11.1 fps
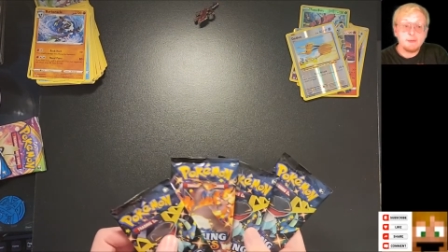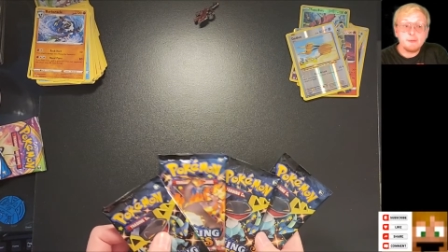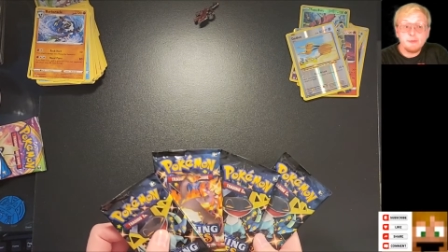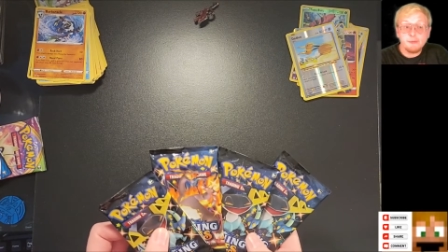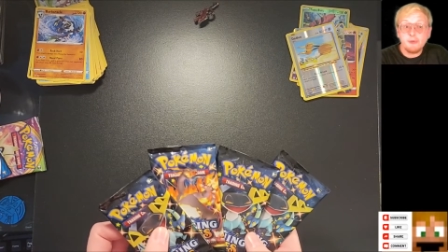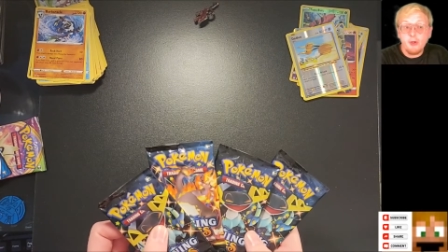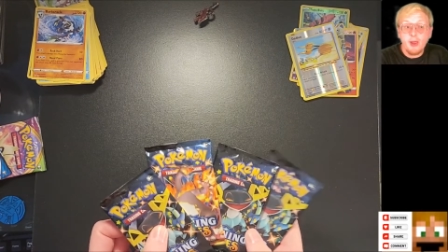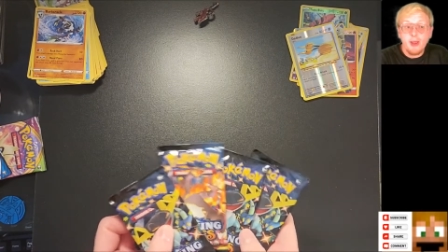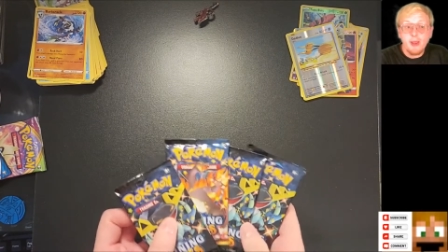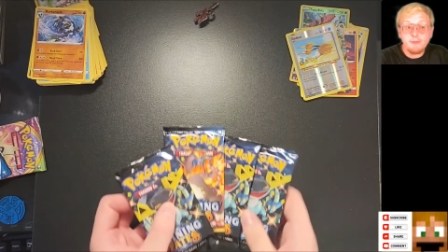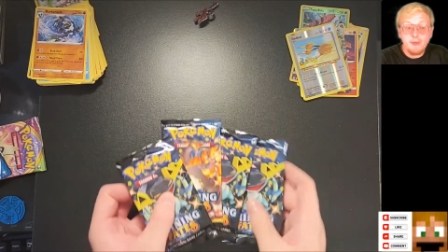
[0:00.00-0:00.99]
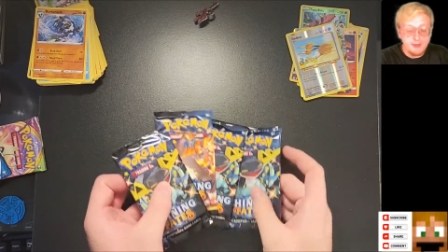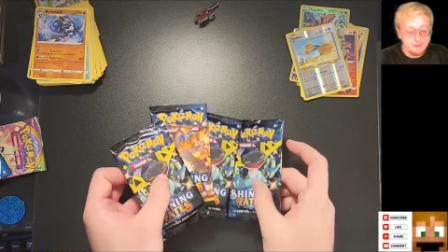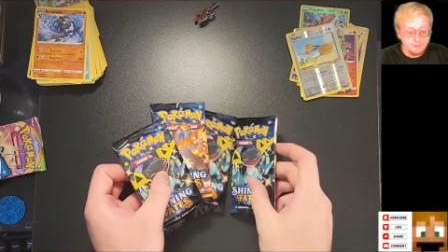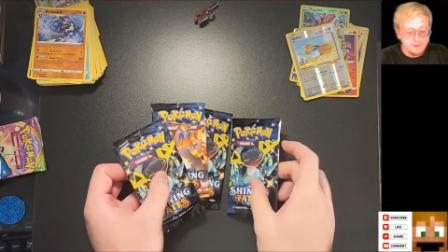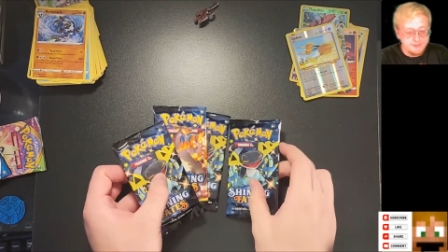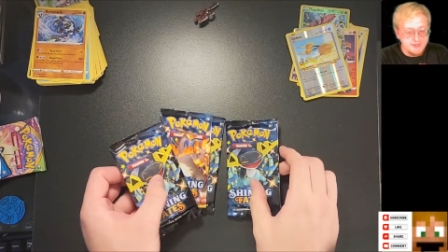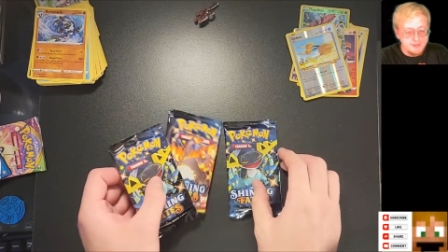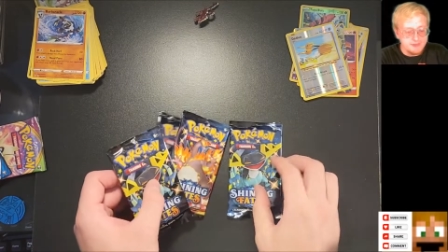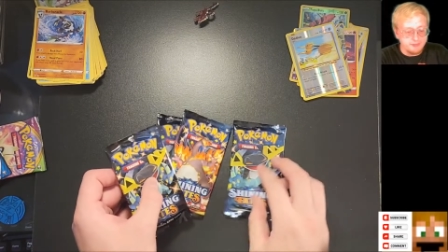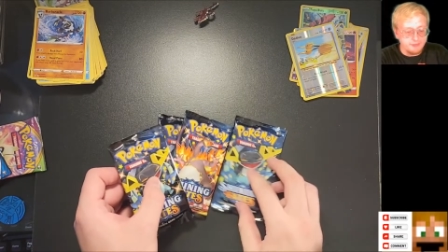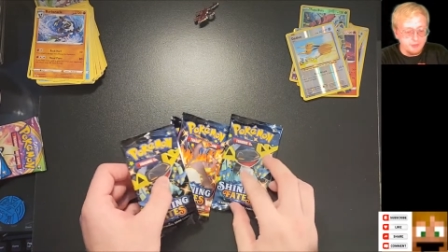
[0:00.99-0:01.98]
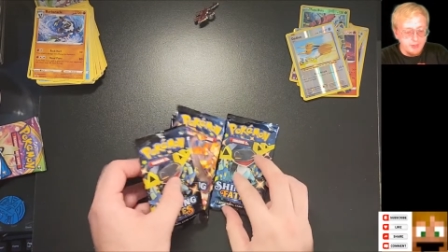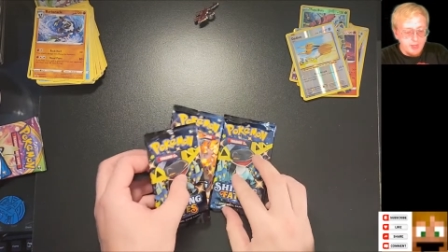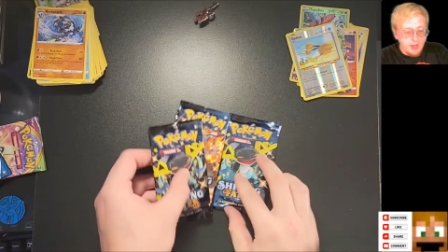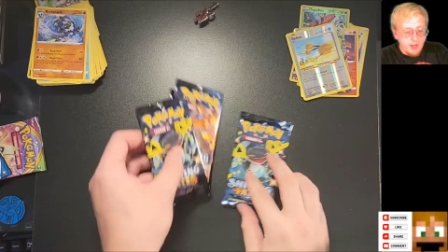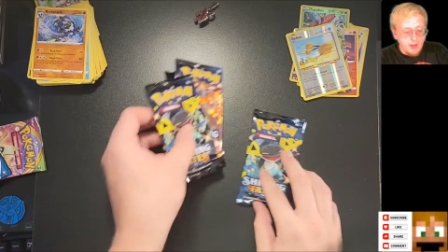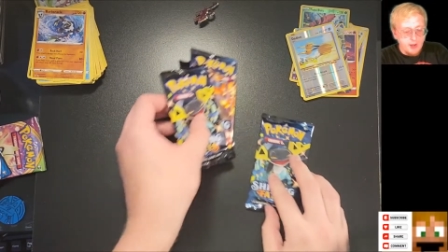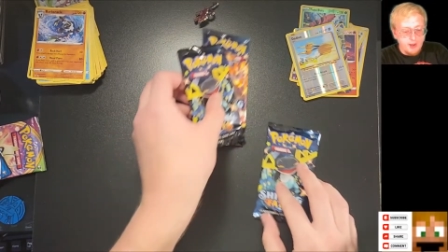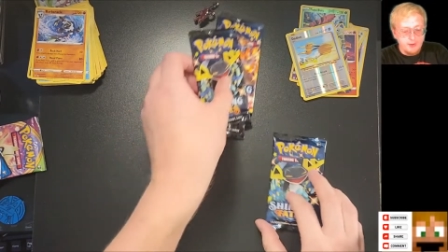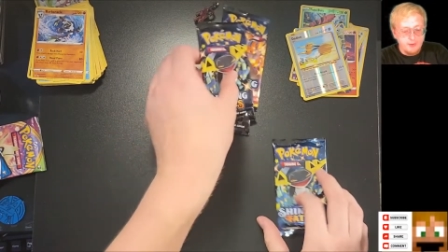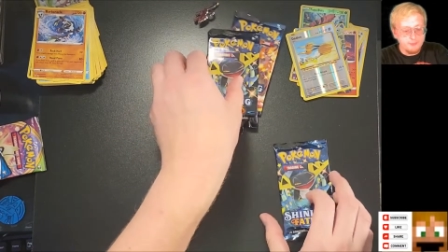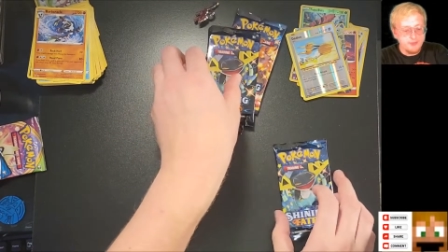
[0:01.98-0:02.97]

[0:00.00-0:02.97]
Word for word: So I have high expectations here. Um,